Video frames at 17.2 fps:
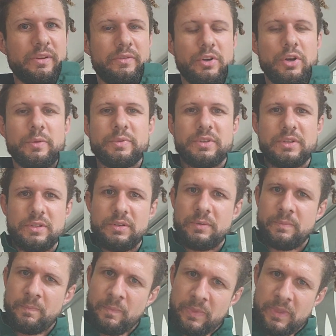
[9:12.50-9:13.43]
of an option.
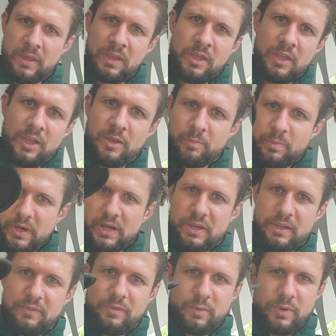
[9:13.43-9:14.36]

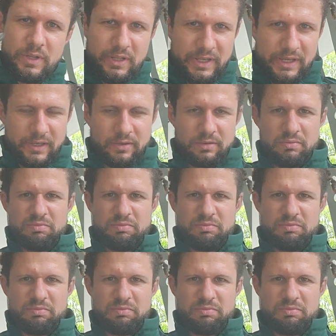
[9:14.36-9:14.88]
But if you want to like,